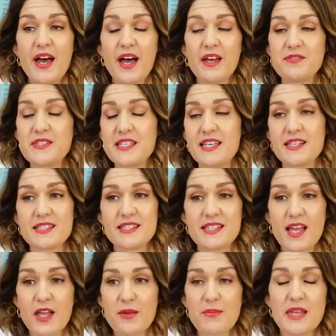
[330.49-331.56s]
I've seen
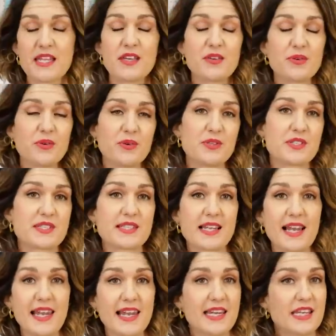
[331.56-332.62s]
so many gorgeous
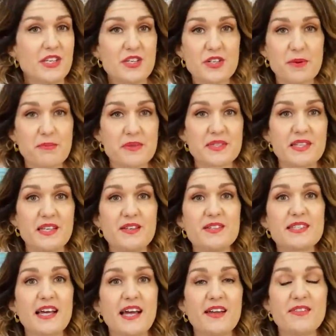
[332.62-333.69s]
linen
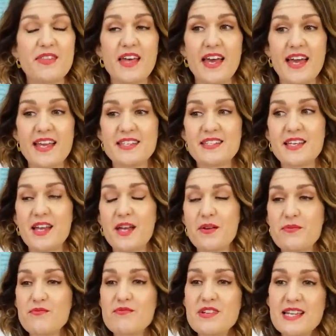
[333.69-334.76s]
jumpsuits out there. So
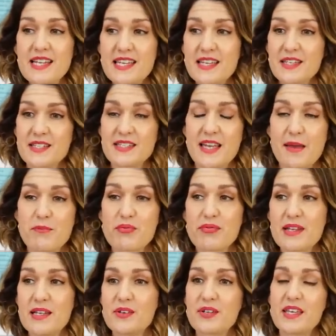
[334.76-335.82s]
really
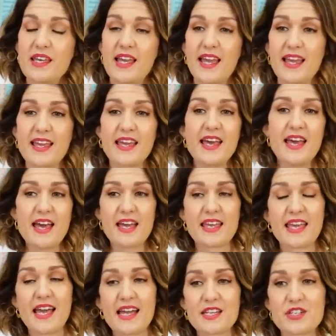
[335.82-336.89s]
contemporary looking,
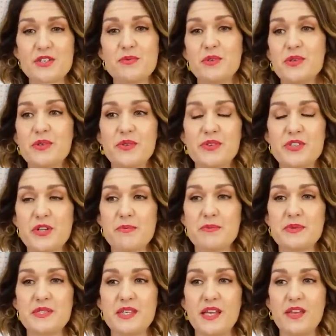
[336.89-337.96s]
casual
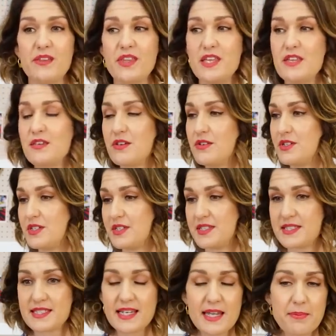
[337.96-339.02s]
jumpsuit that you could just
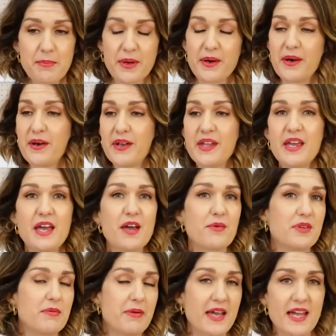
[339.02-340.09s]
slip on
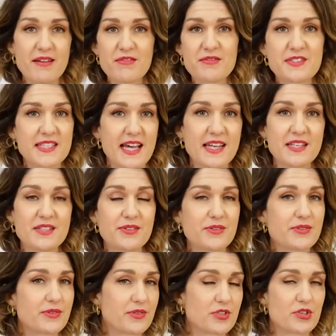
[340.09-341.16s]
with a pair of
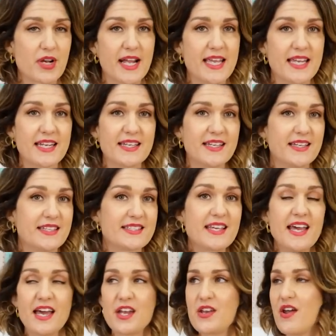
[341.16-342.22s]
sandals or trainers,
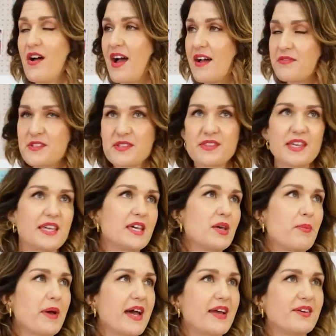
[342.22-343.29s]
not have to think
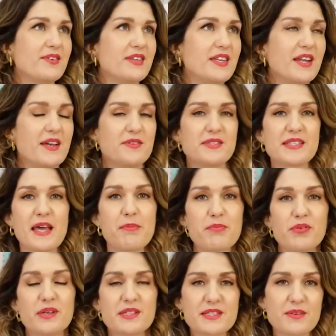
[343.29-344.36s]
about, you know,
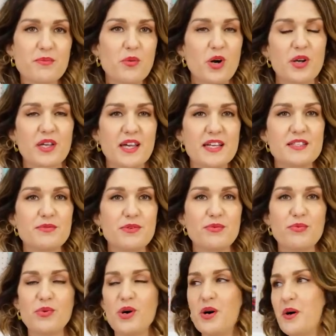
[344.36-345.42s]
separates and what goes with
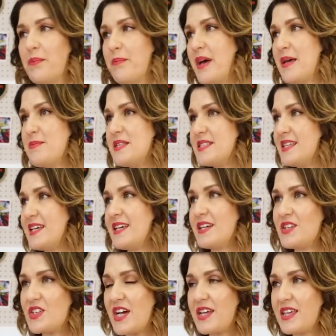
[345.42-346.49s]
what, maybe sling a
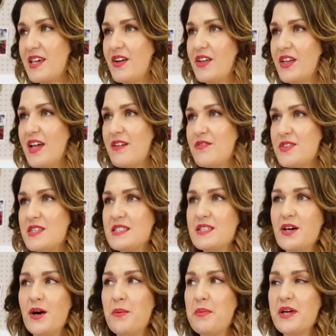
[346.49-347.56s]
jacket on over the
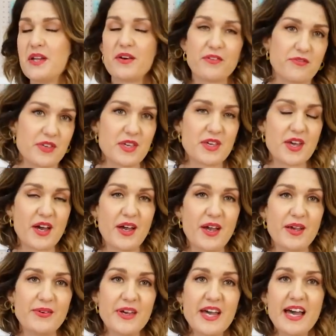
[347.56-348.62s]
top and off you
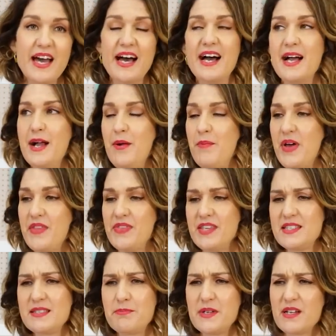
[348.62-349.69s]
go. Um, and
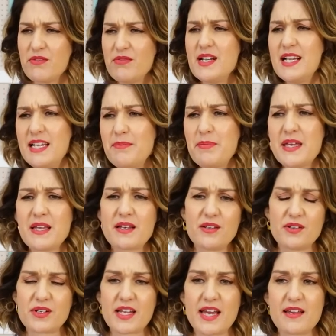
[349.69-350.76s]
this has been a really big
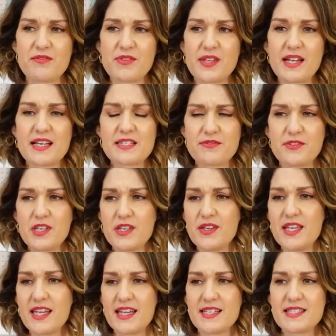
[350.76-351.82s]
look now for the last few
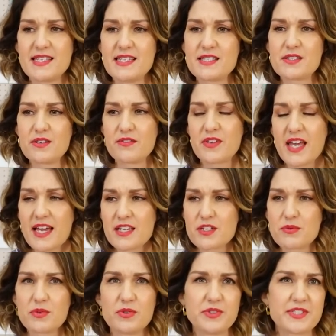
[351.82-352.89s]
years, these sort of
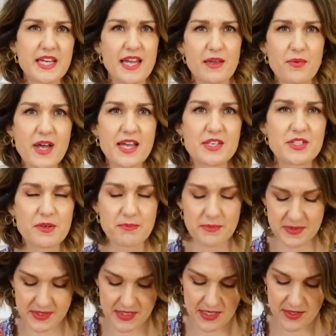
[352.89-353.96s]
casual day wear
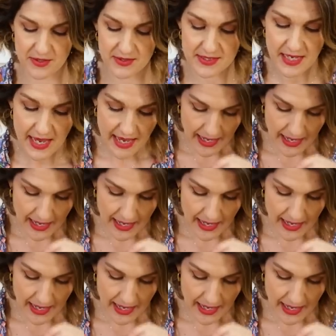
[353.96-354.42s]
jumpsuits.